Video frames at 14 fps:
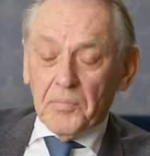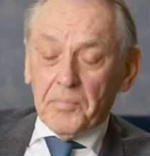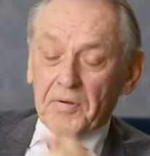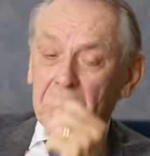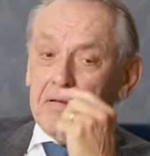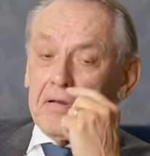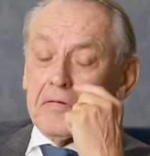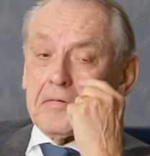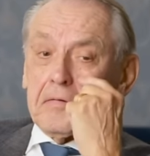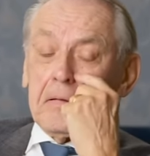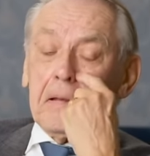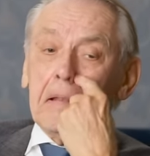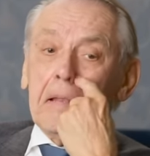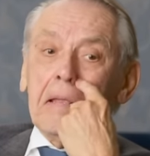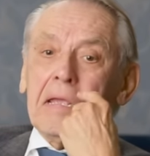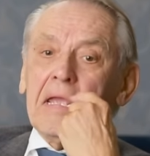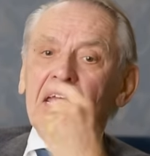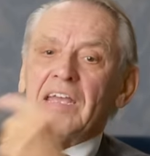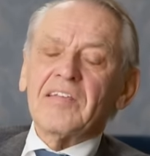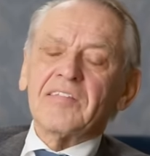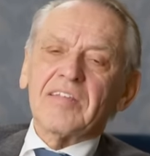precondition
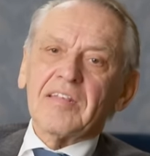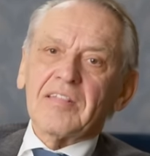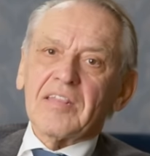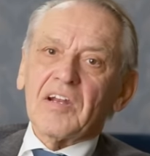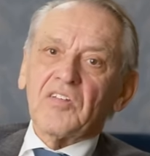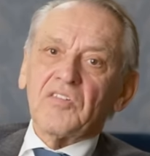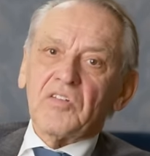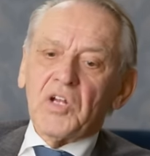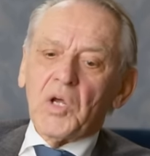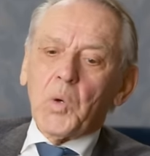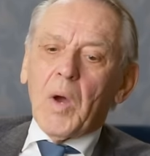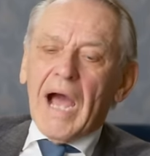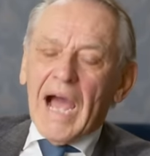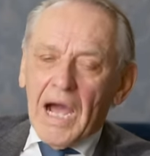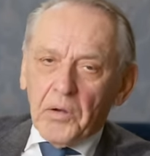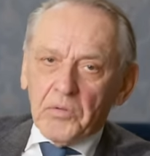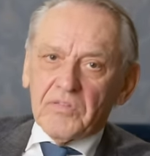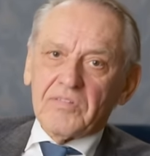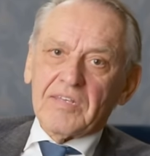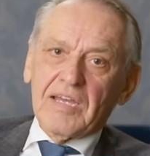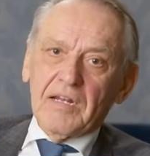is that there is no
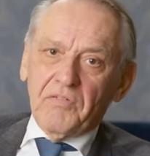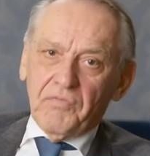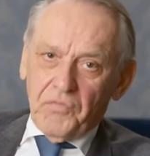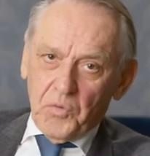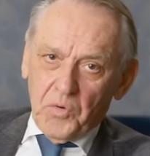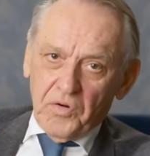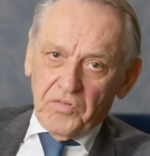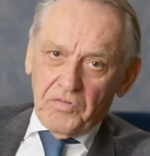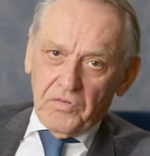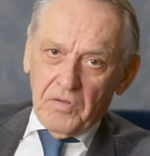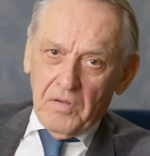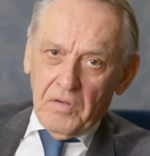outside force